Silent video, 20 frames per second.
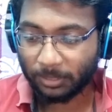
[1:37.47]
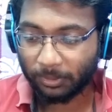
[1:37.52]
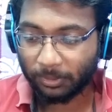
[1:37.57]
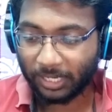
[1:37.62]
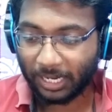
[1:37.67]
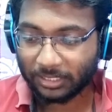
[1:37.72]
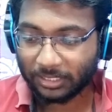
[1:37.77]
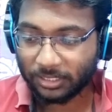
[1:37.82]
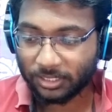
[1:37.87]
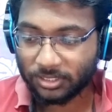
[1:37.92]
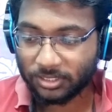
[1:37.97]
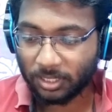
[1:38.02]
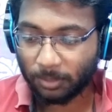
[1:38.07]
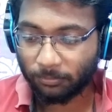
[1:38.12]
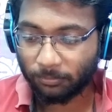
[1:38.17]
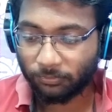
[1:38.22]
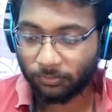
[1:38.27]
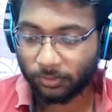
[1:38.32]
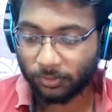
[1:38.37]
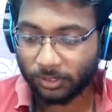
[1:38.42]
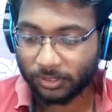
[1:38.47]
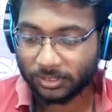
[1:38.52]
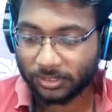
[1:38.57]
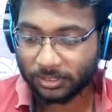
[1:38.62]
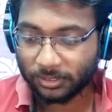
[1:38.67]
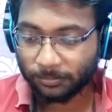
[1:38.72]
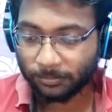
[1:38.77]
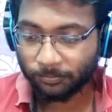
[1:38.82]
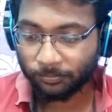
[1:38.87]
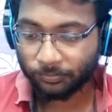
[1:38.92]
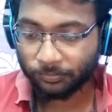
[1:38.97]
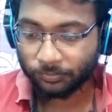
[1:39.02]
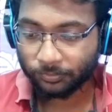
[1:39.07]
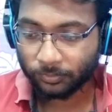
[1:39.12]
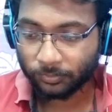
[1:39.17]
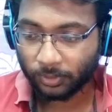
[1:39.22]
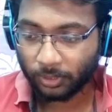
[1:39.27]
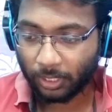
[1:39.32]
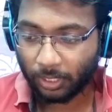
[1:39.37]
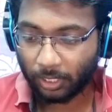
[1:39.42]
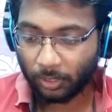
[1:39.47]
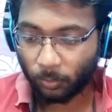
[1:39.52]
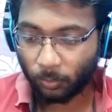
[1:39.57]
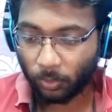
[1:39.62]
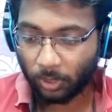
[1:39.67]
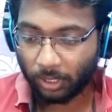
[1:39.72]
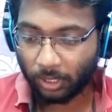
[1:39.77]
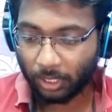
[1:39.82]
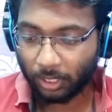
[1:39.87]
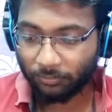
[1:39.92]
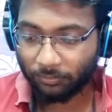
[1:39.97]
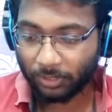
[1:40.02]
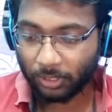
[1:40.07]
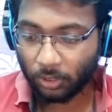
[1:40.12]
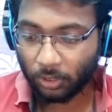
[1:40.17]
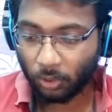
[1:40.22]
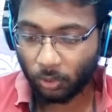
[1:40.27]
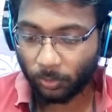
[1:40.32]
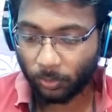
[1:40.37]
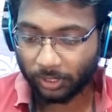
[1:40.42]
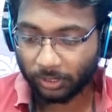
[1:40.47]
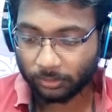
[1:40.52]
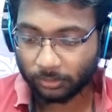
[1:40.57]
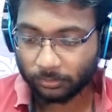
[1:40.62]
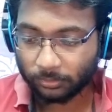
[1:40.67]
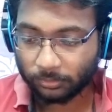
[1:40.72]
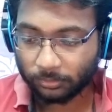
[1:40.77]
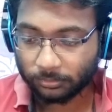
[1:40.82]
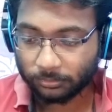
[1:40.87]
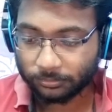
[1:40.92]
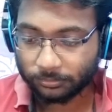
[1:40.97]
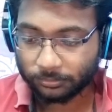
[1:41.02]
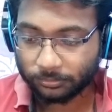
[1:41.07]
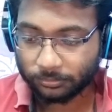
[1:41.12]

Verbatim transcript: My teammate actually jumped first. And where are we going?